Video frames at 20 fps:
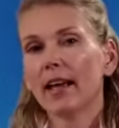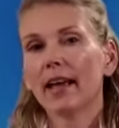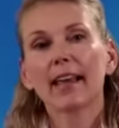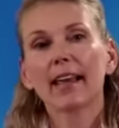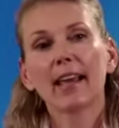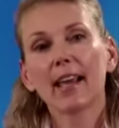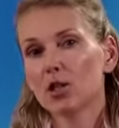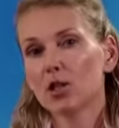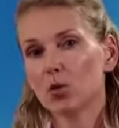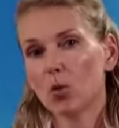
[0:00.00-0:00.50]

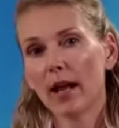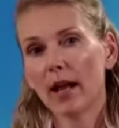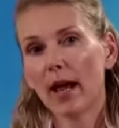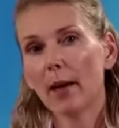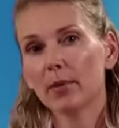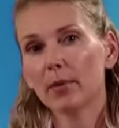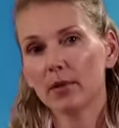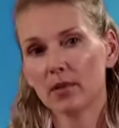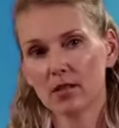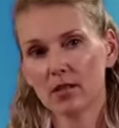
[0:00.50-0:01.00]
guess what
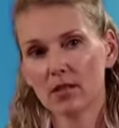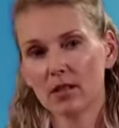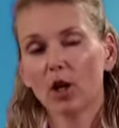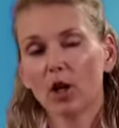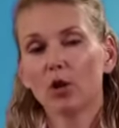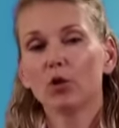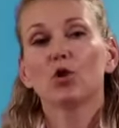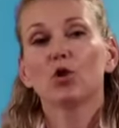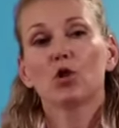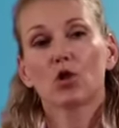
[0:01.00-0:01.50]
happens?
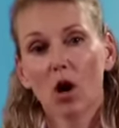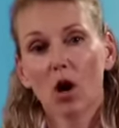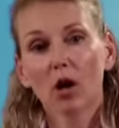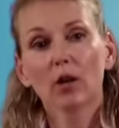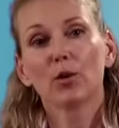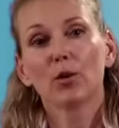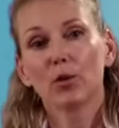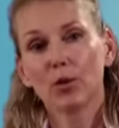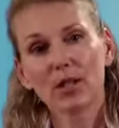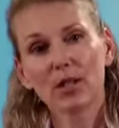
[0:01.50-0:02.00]
You start
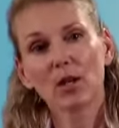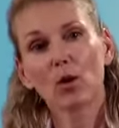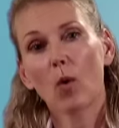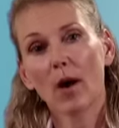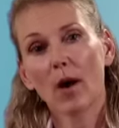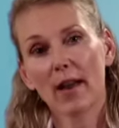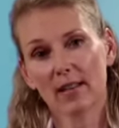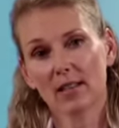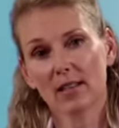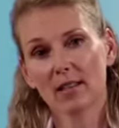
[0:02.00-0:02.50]
losing
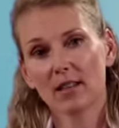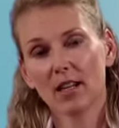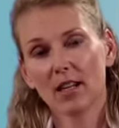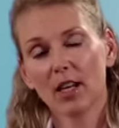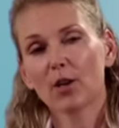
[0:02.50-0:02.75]
weight.